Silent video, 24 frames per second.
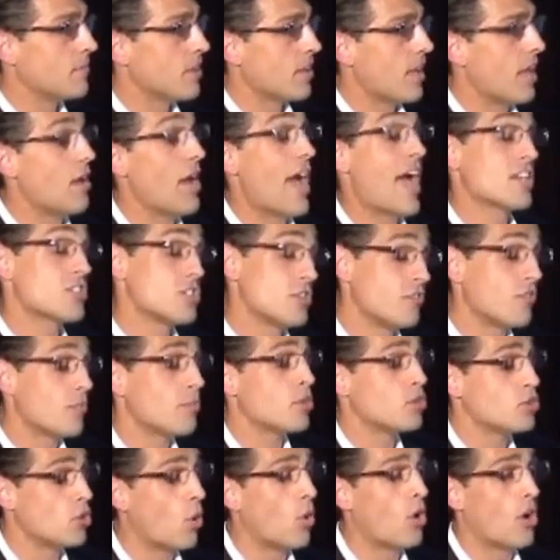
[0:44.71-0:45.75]
Okay? Actually, from
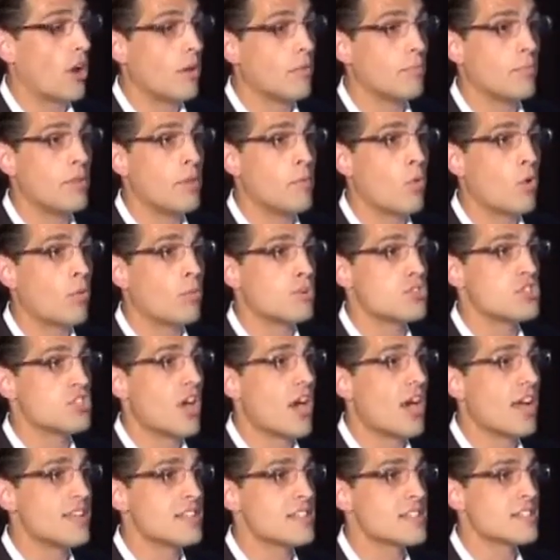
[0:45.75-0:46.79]
the Torah, to be more
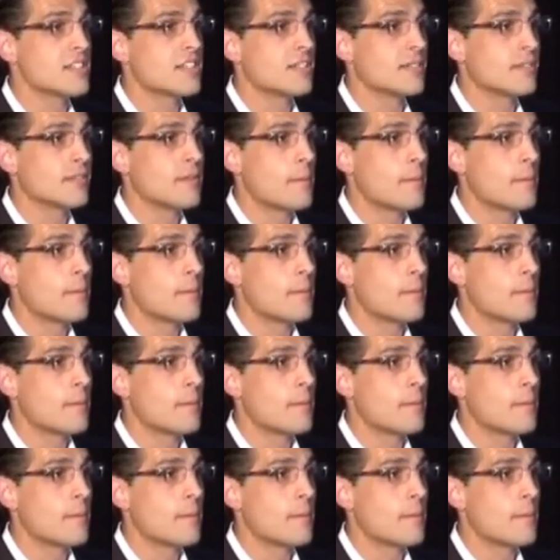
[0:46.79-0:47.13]
precise.